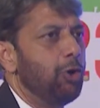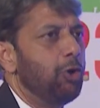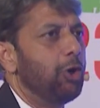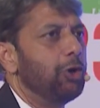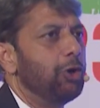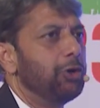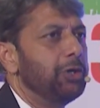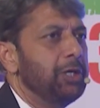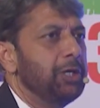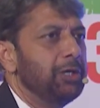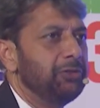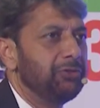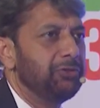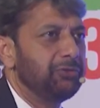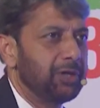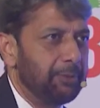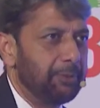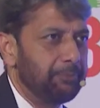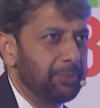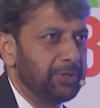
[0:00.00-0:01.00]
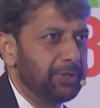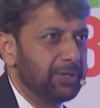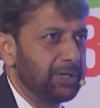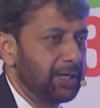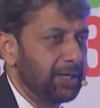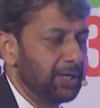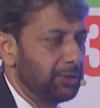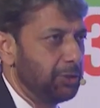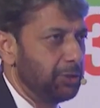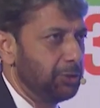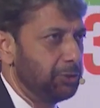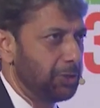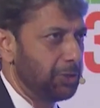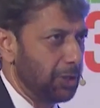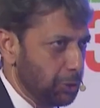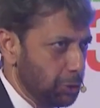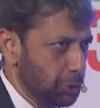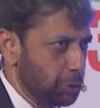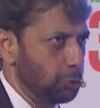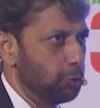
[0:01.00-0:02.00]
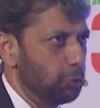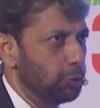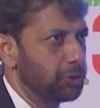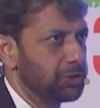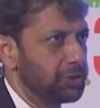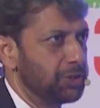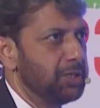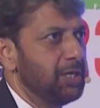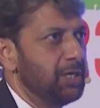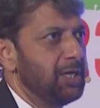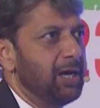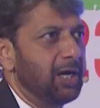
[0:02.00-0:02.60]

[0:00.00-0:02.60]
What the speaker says: or therapeutic thresholds,